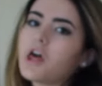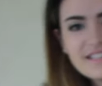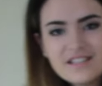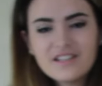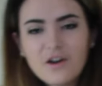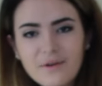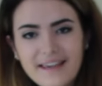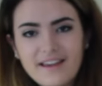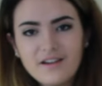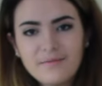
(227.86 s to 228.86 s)
Does this look
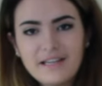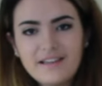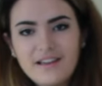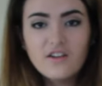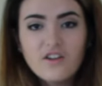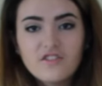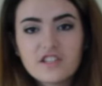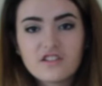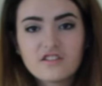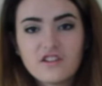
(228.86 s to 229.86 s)
okay on me? I don't know if
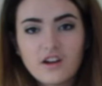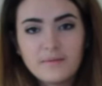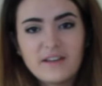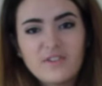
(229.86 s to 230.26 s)
this looks good on me.